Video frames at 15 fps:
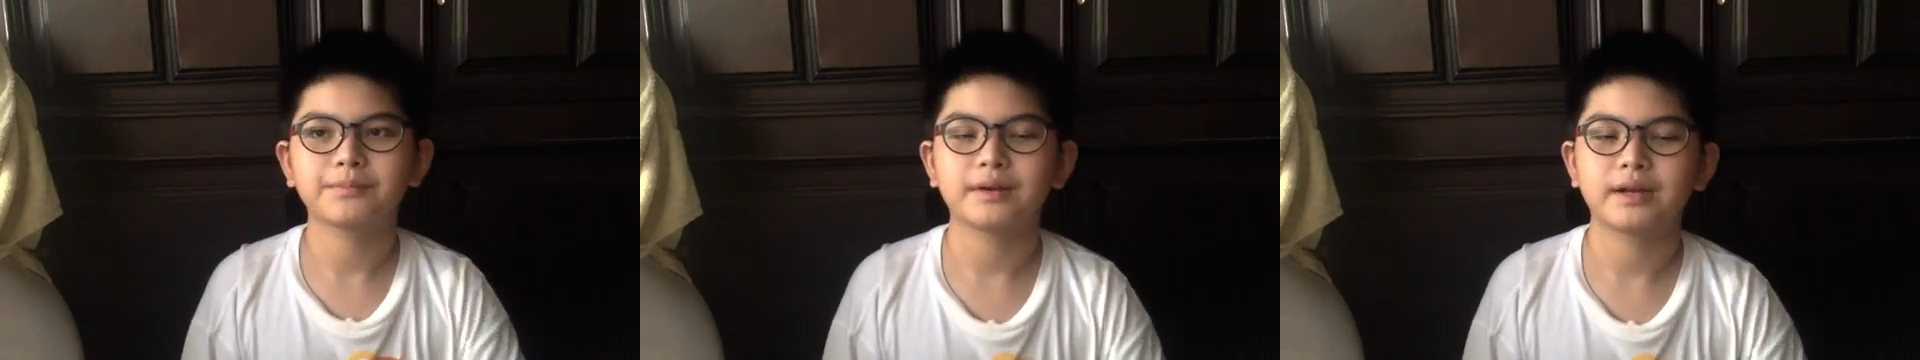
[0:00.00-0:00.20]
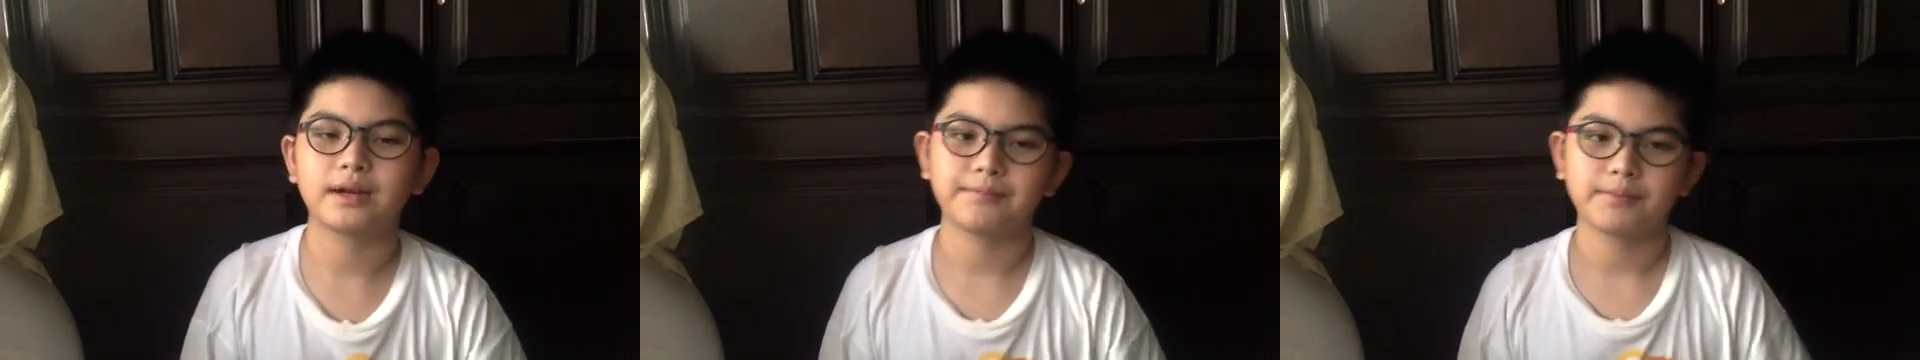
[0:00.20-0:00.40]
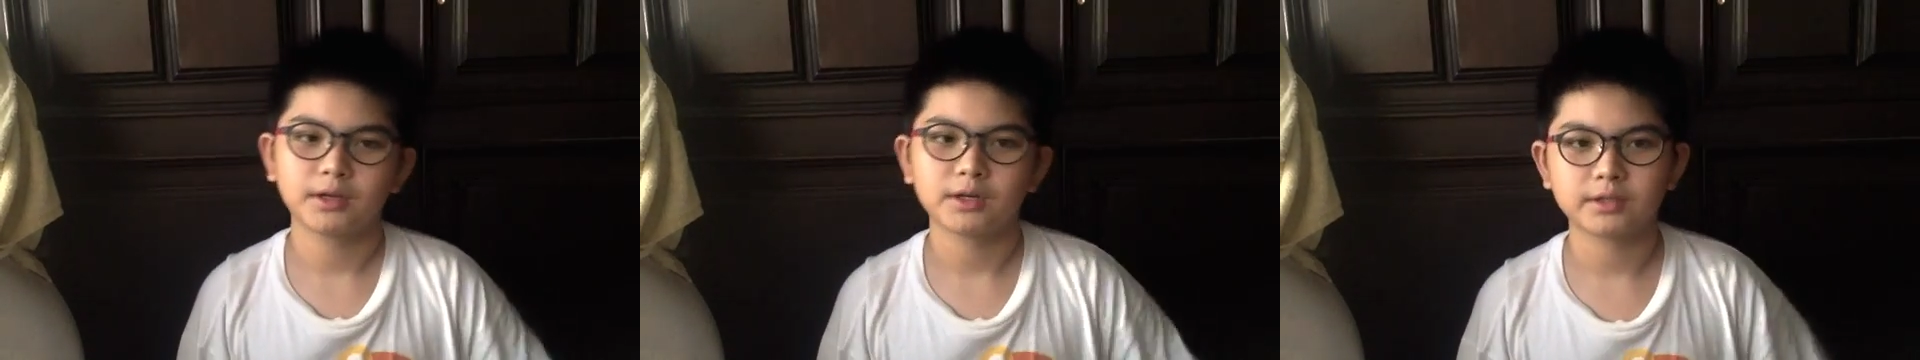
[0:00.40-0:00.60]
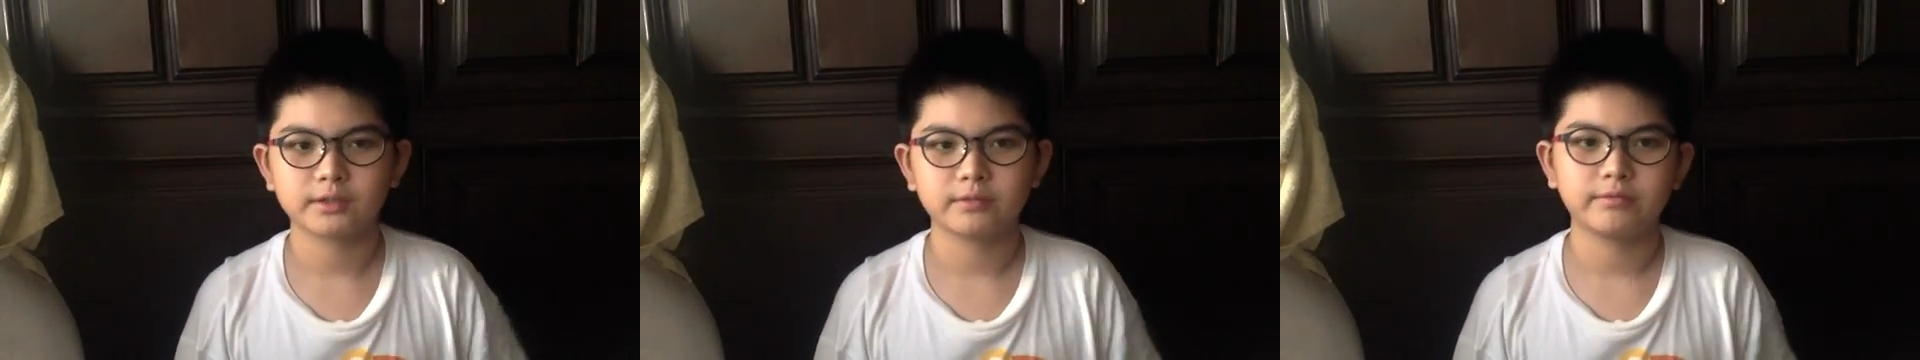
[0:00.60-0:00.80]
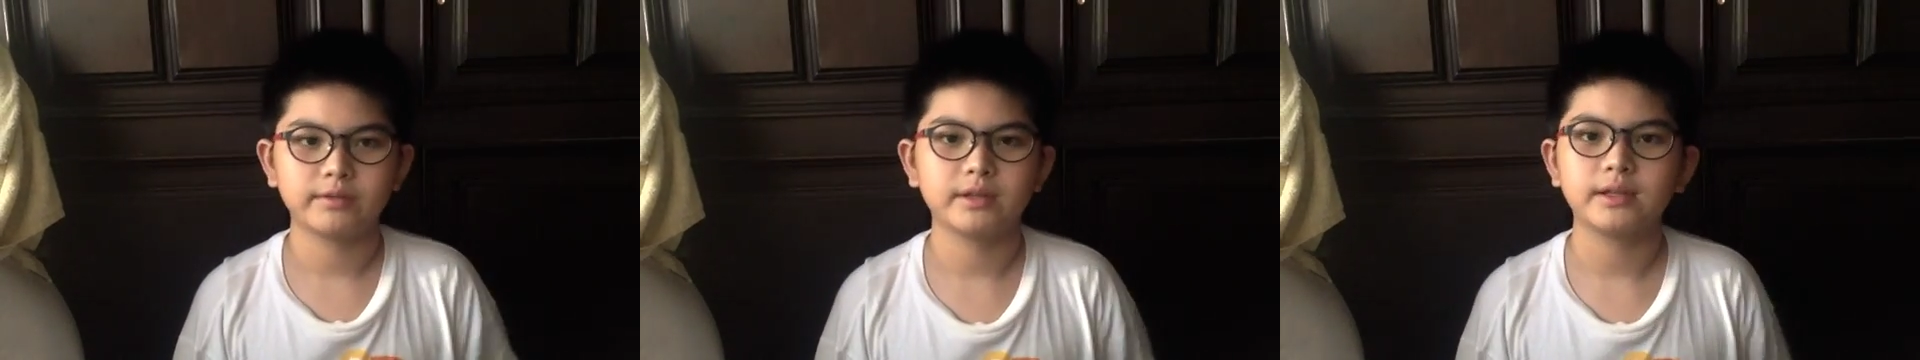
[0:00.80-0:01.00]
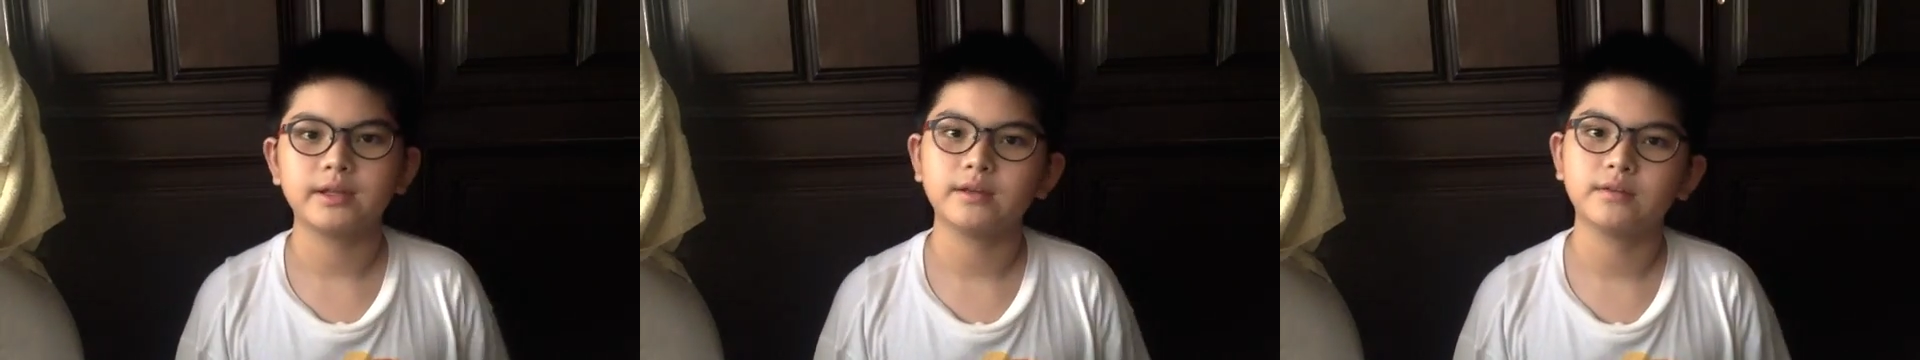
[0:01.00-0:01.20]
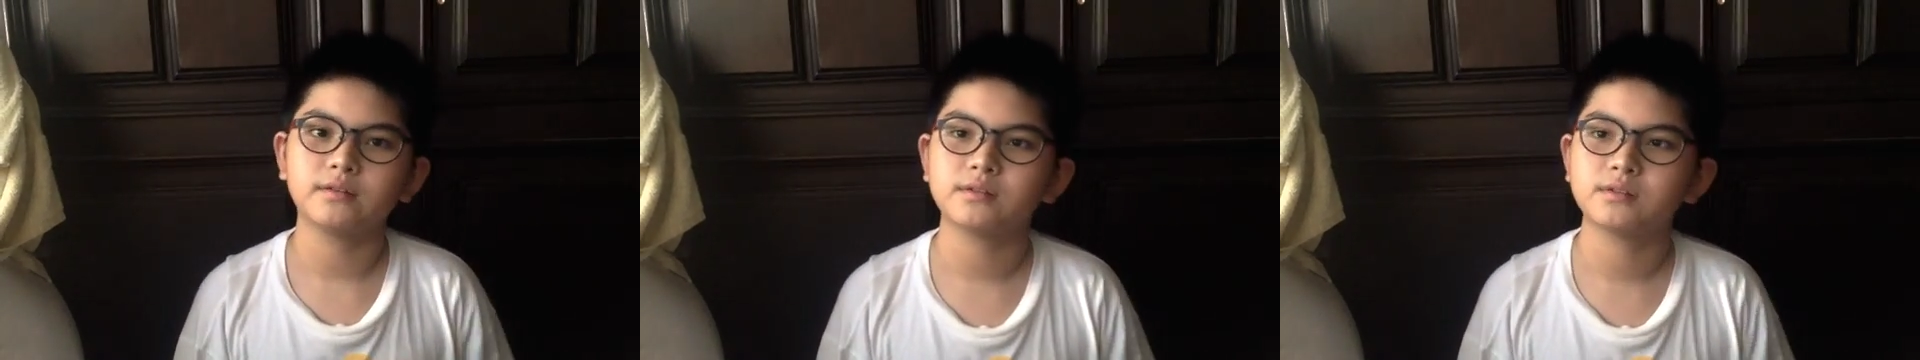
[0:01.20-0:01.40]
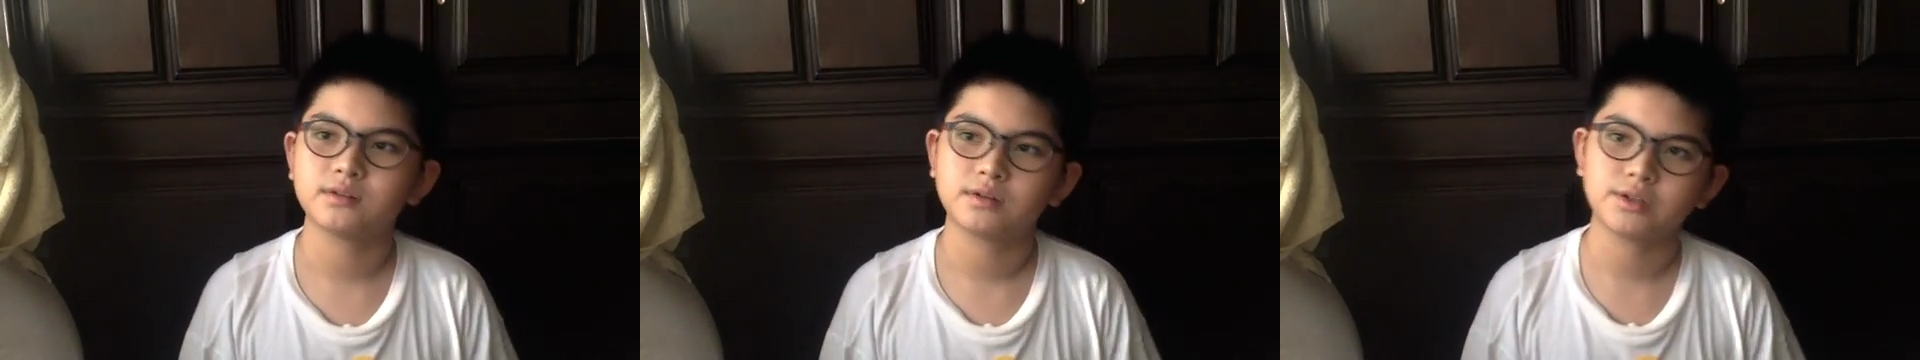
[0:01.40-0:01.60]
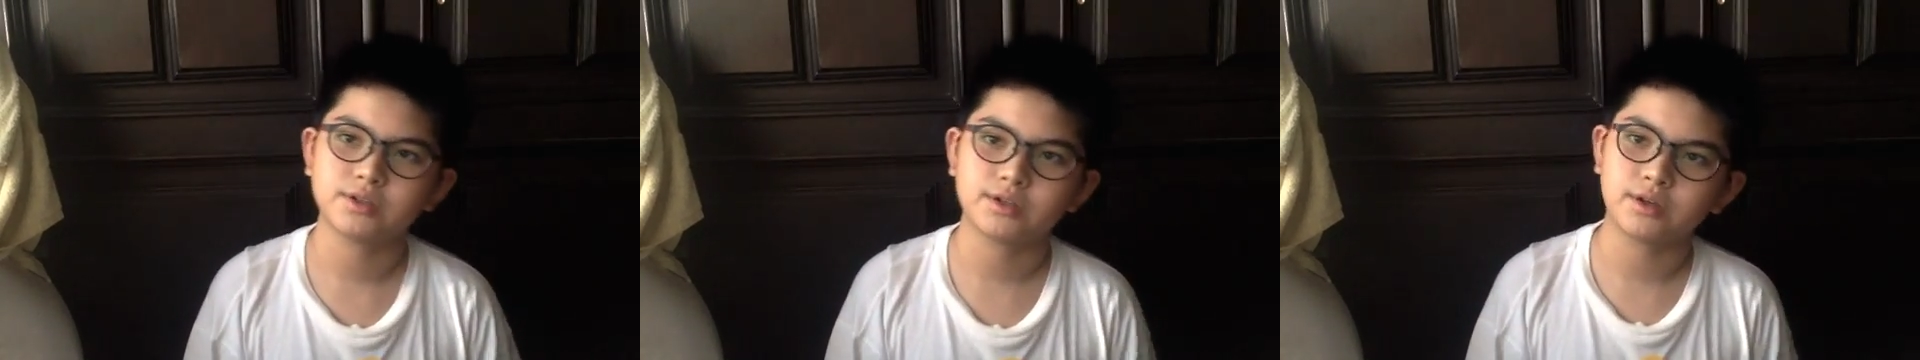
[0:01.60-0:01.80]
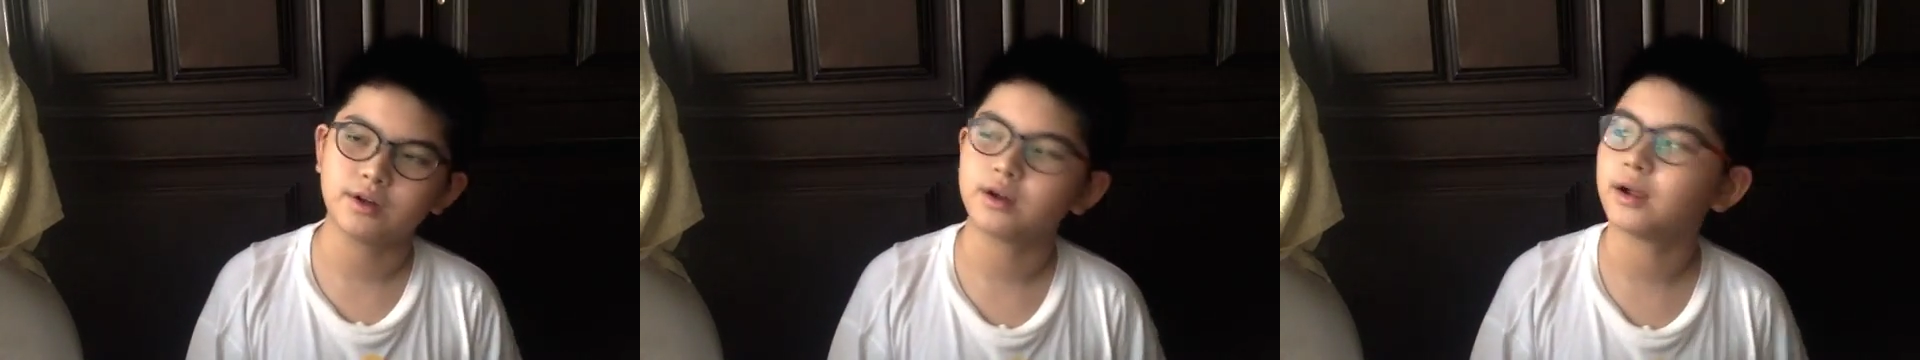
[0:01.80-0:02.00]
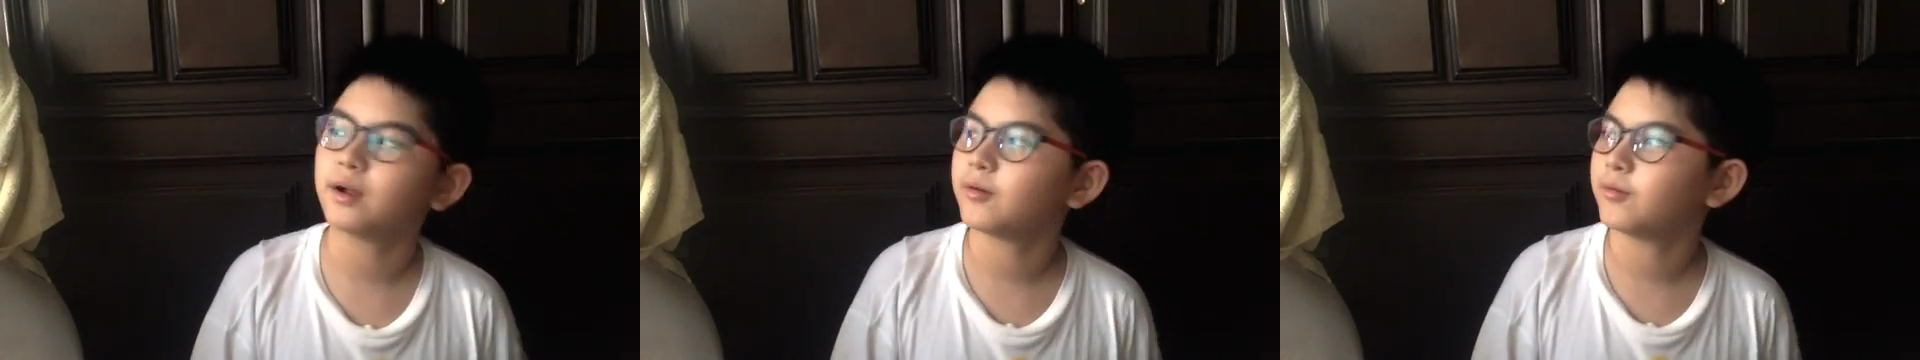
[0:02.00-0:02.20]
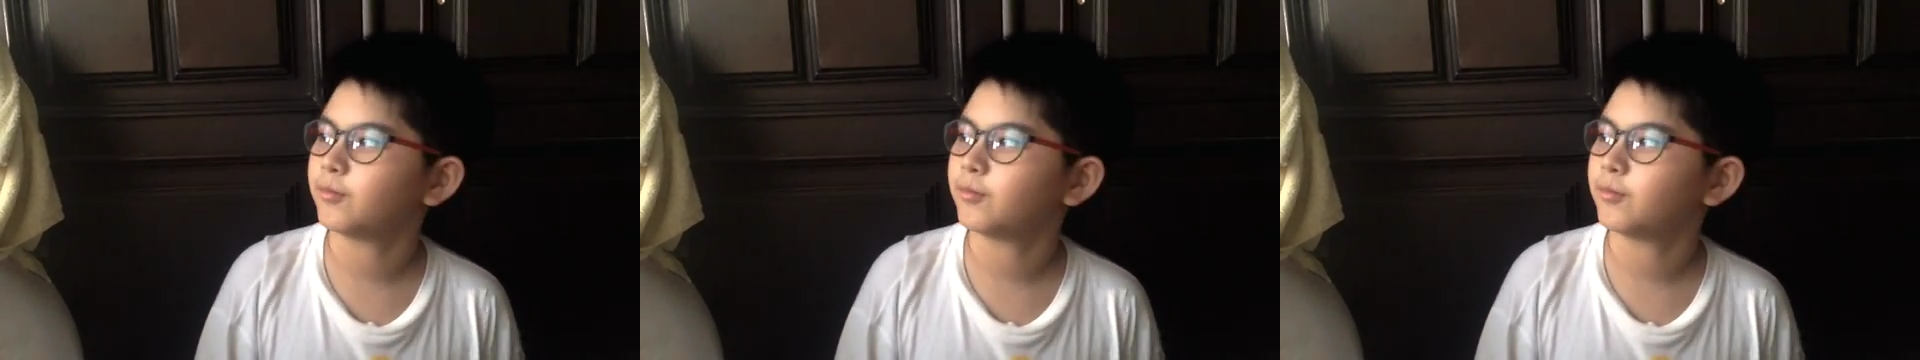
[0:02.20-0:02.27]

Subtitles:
but I'm not really sure